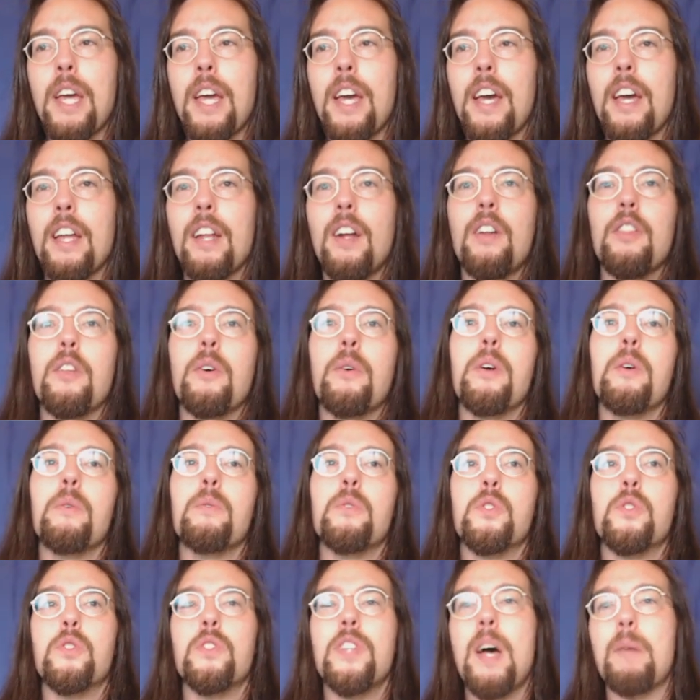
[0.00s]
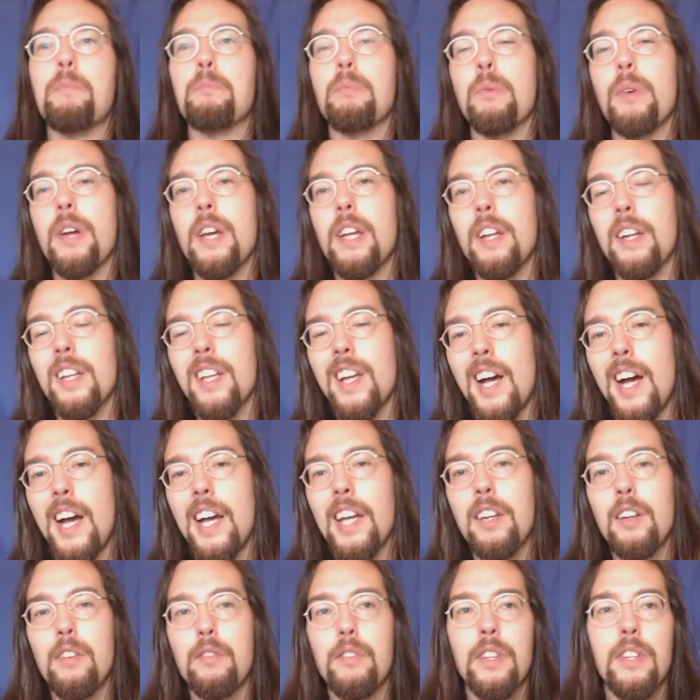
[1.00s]
man, although he was separated
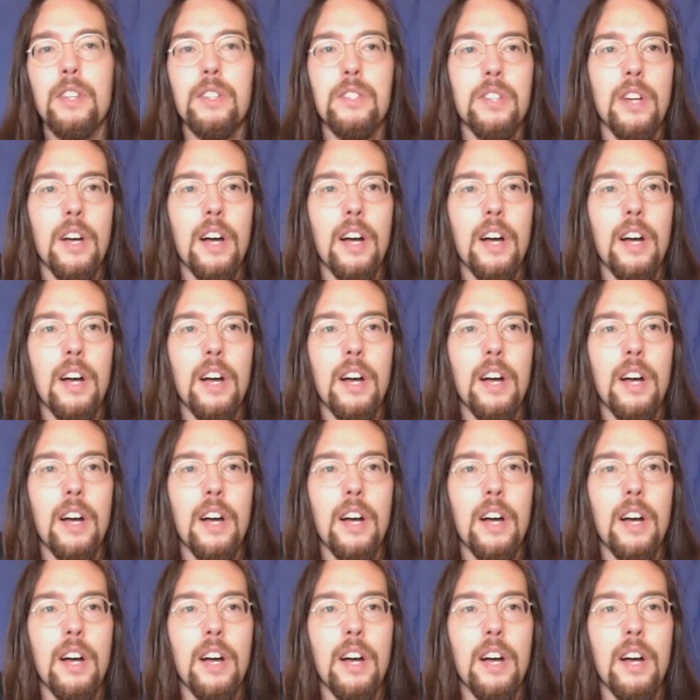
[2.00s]
kind of at the